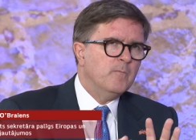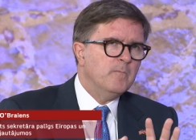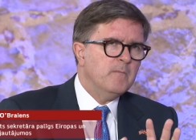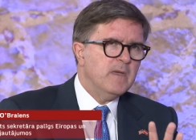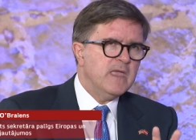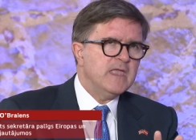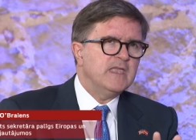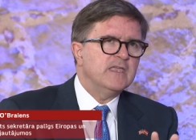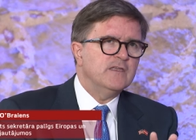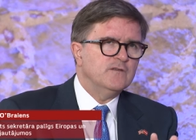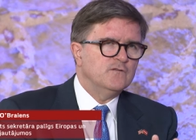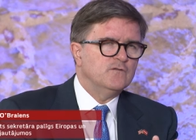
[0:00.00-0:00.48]

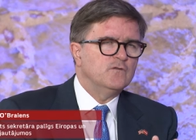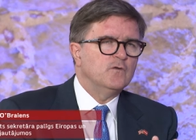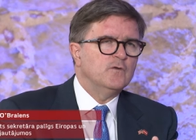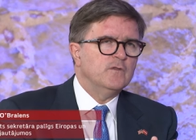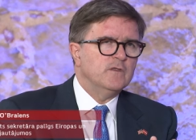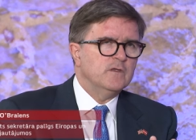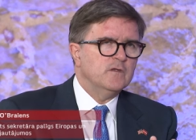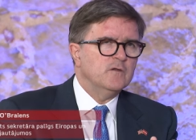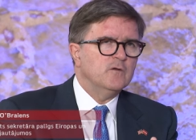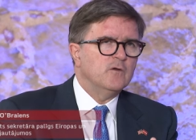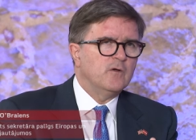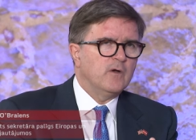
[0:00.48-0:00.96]
making sure
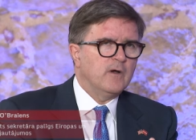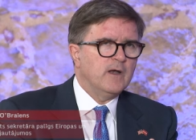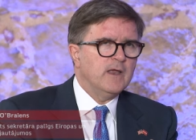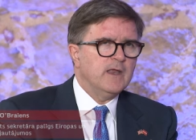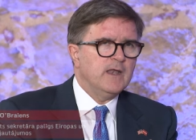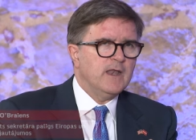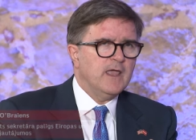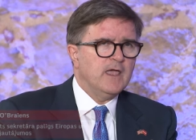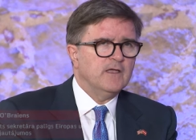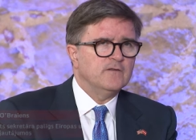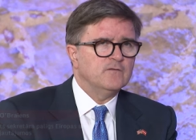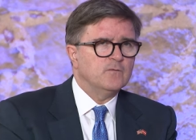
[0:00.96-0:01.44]
that
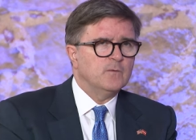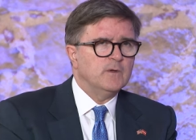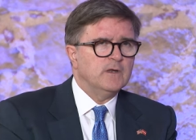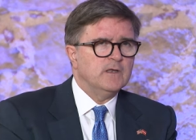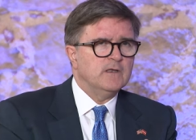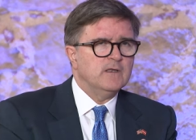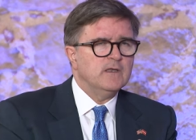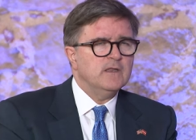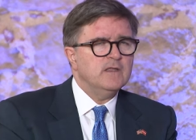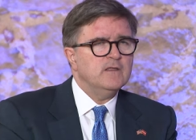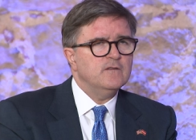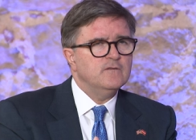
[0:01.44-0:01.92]
Ukraine has what
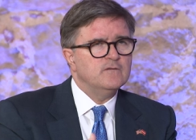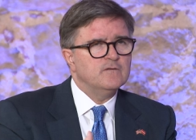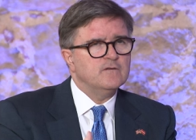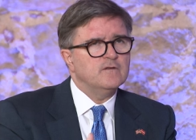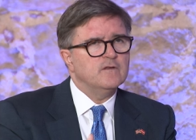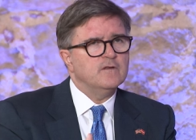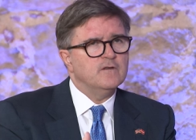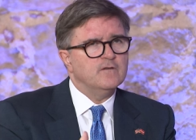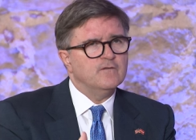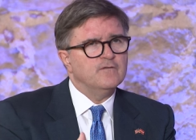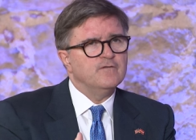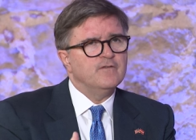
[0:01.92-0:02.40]
it needs
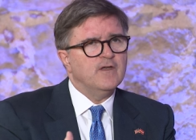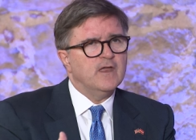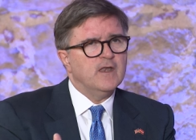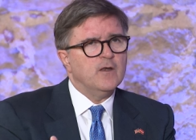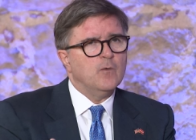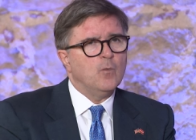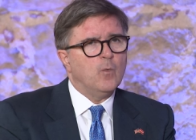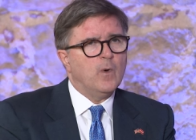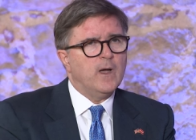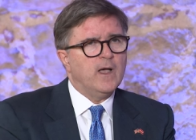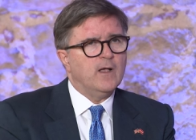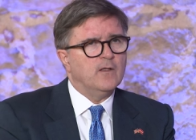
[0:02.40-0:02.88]
to
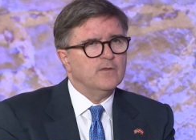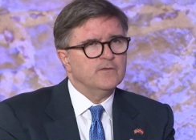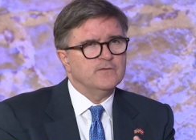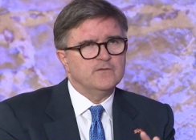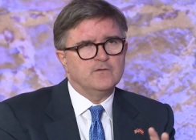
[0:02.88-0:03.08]
defend well.